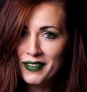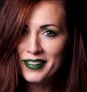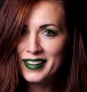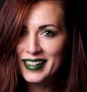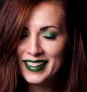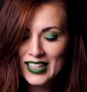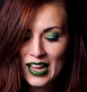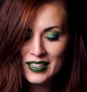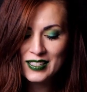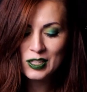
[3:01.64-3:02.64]
are going to get
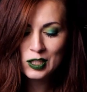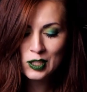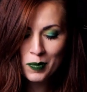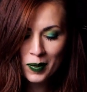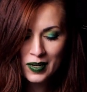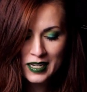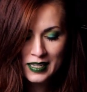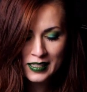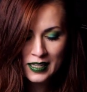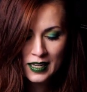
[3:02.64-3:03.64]
lost super
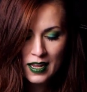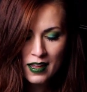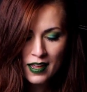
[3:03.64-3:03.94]
easy,